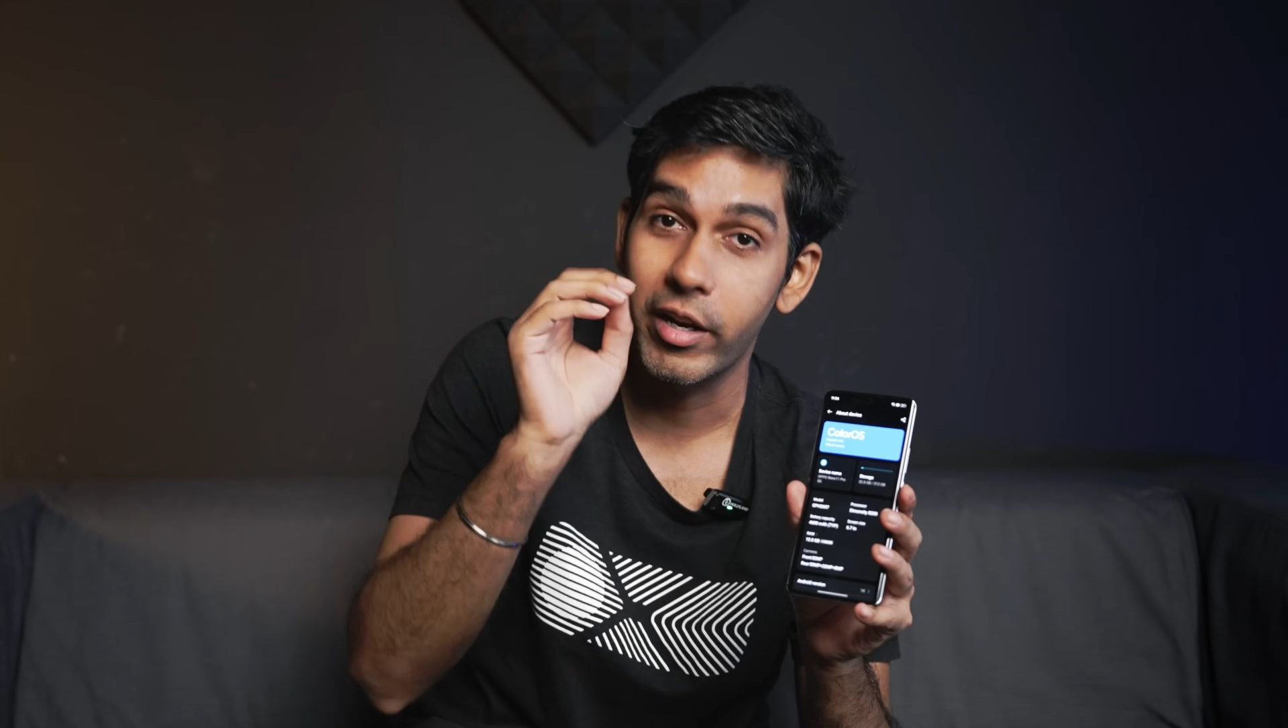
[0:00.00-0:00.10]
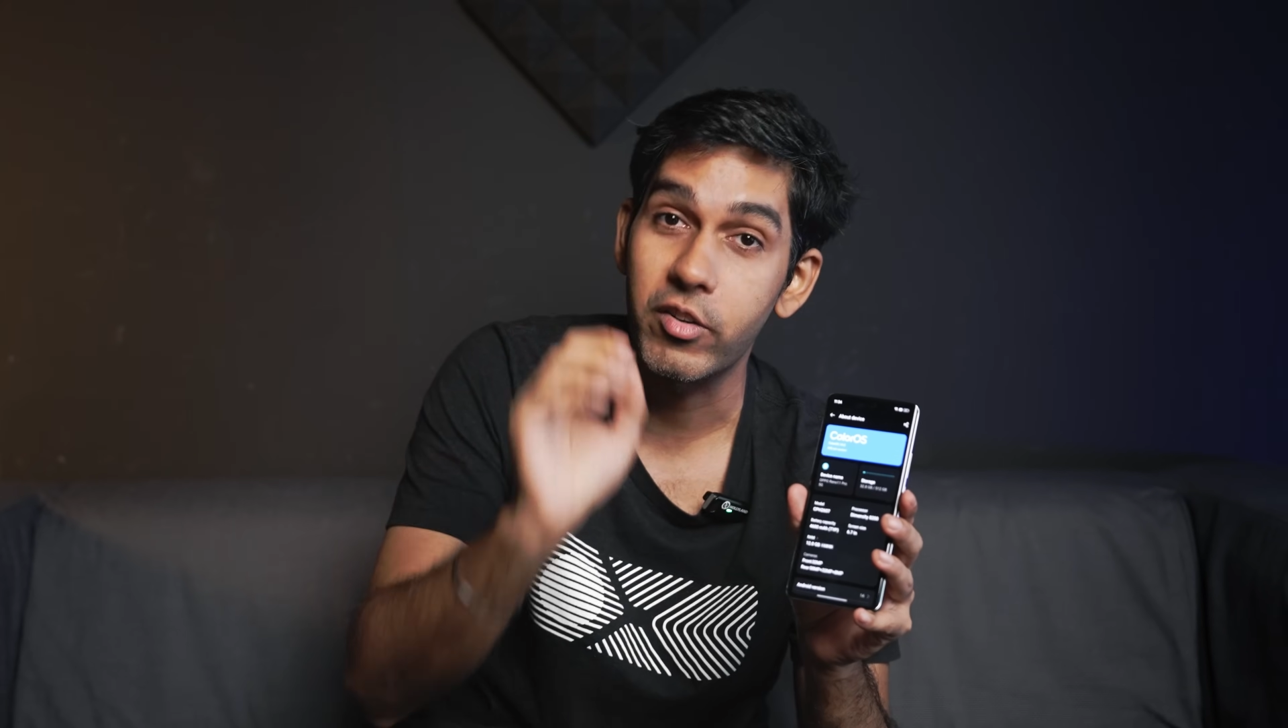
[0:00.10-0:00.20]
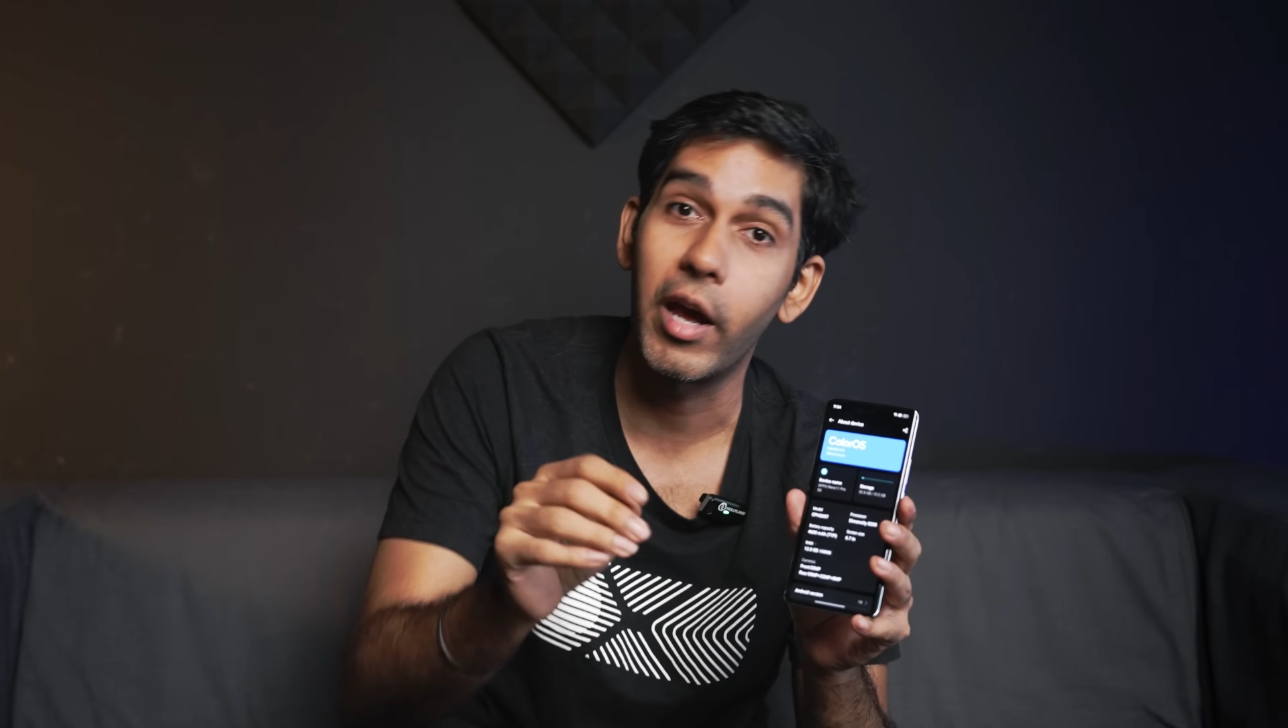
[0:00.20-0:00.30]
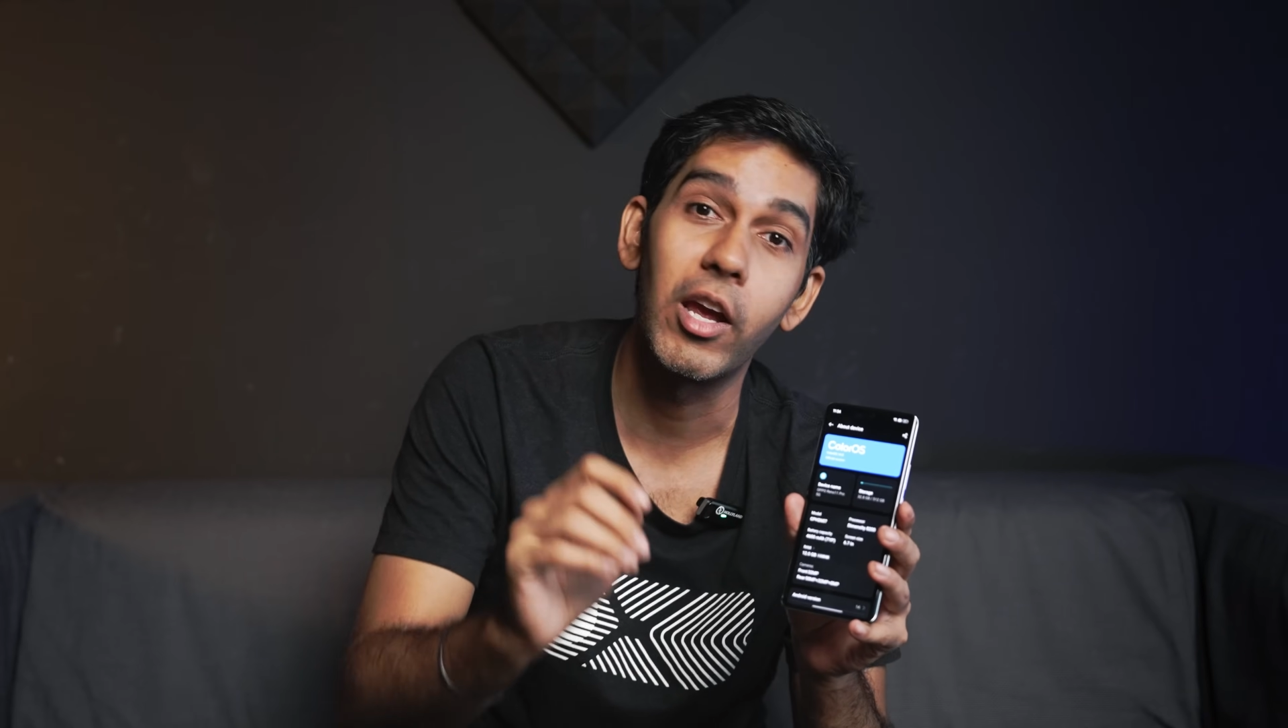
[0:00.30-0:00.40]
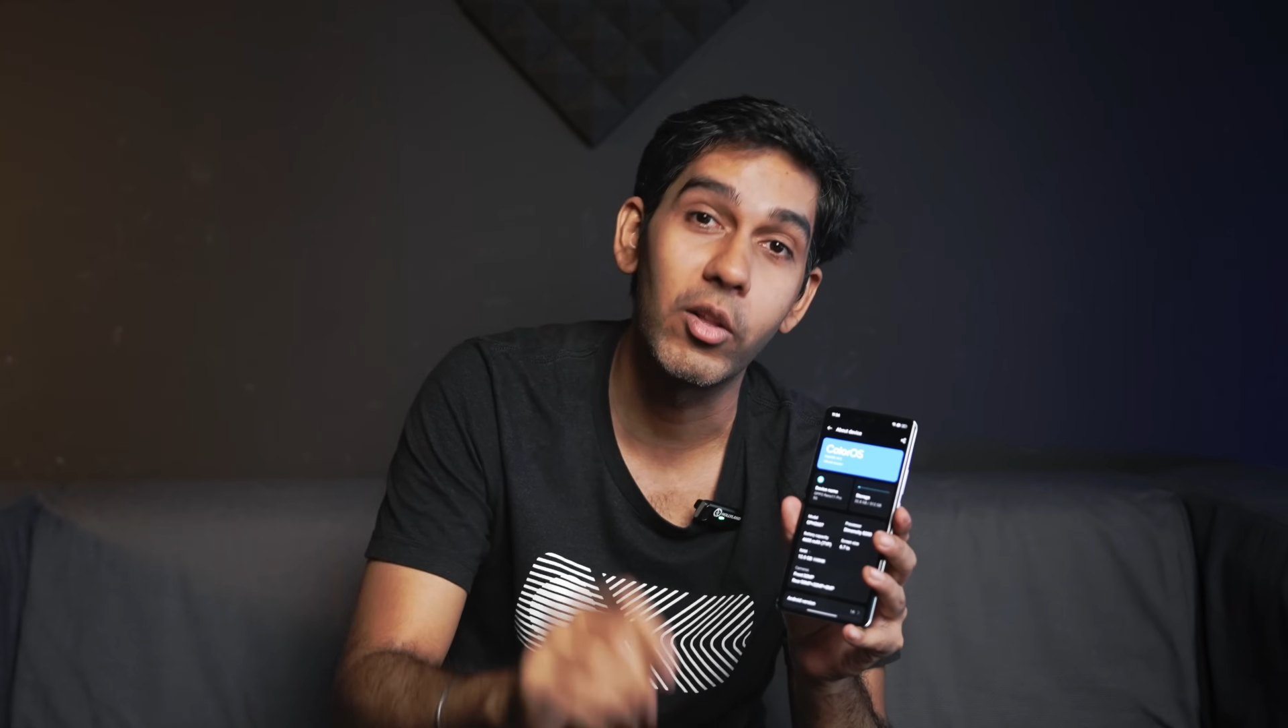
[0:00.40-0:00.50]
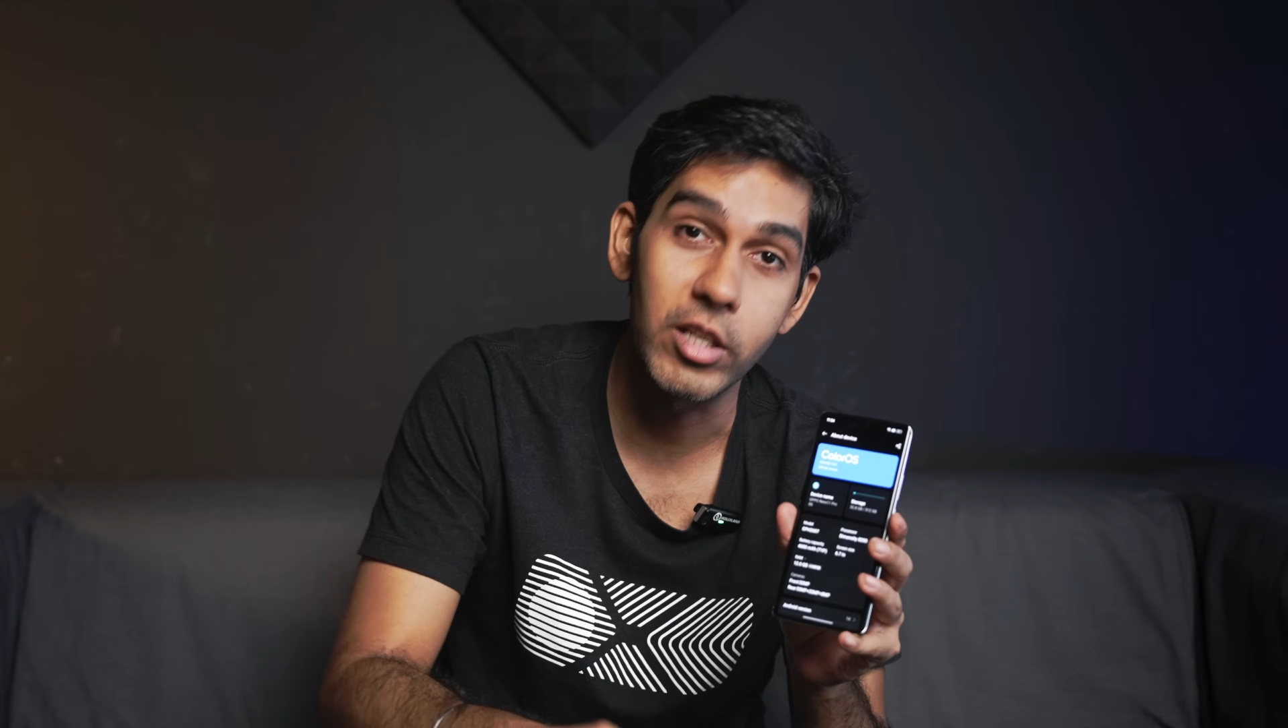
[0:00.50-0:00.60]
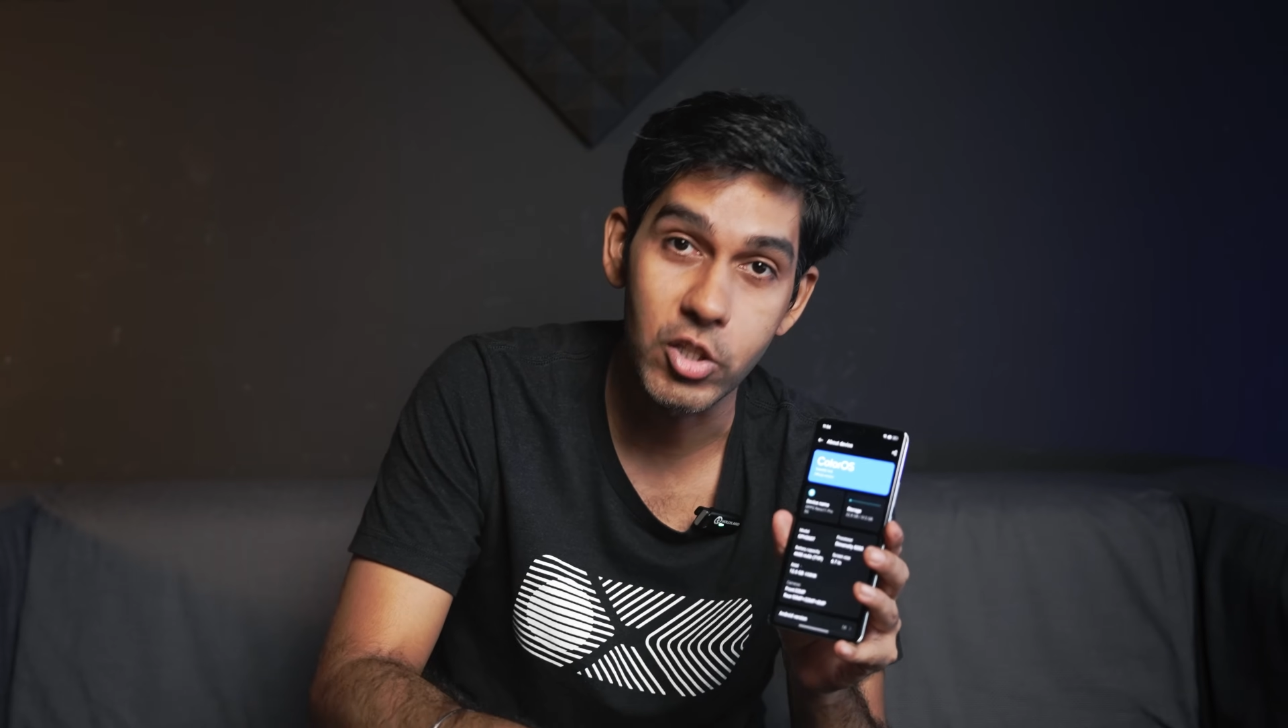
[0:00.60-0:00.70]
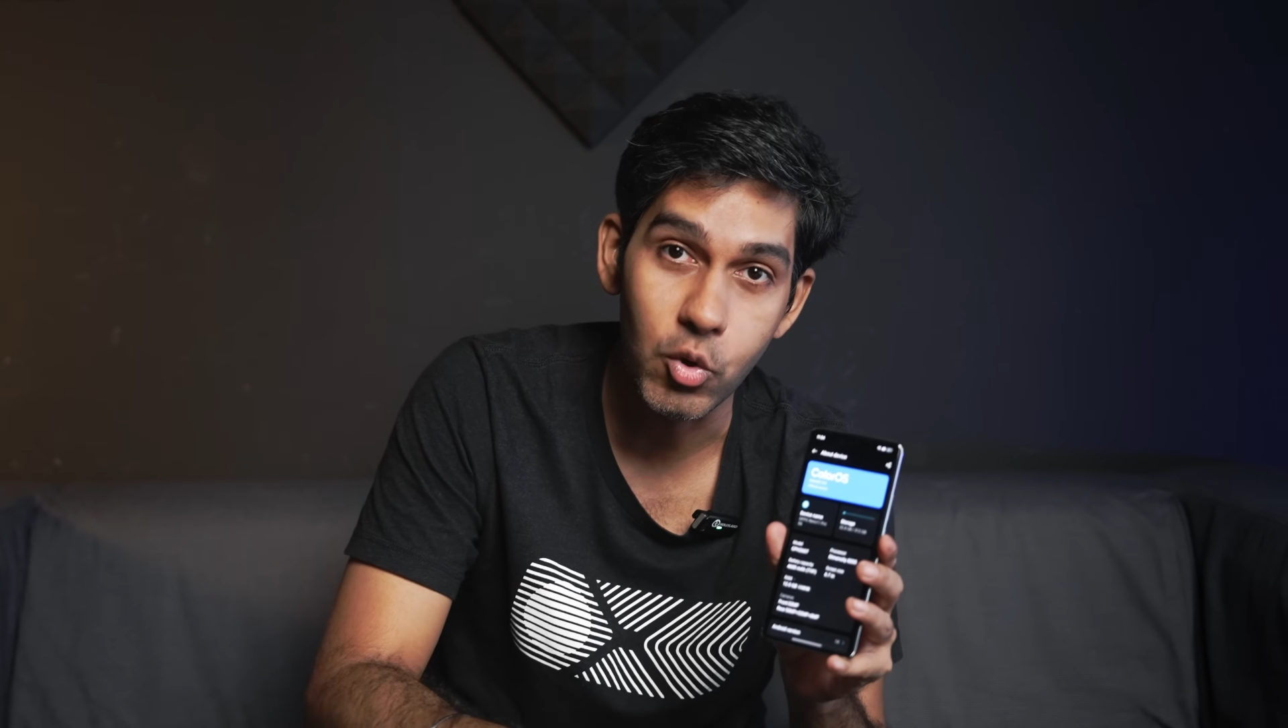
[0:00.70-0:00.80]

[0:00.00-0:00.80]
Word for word: can try out these